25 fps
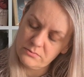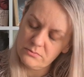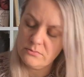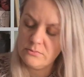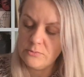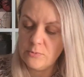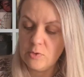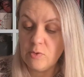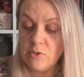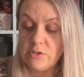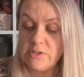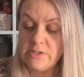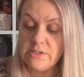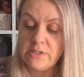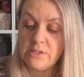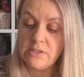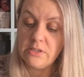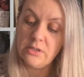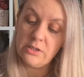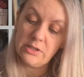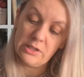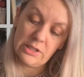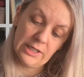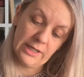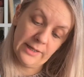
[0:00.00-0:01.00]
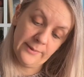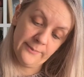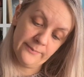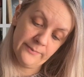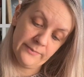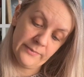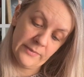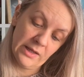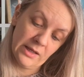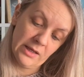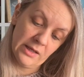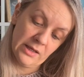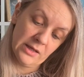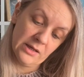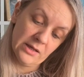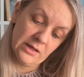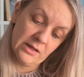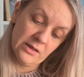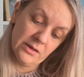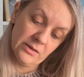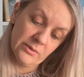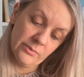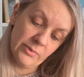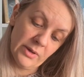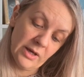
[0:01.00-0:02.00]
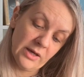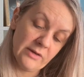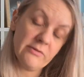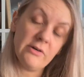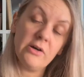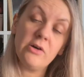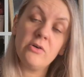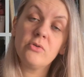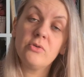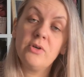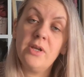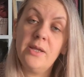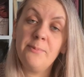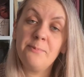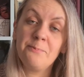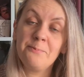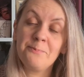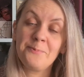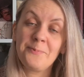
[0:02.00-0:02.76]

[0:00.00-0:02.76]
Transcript: what's the color name? Päiväuni,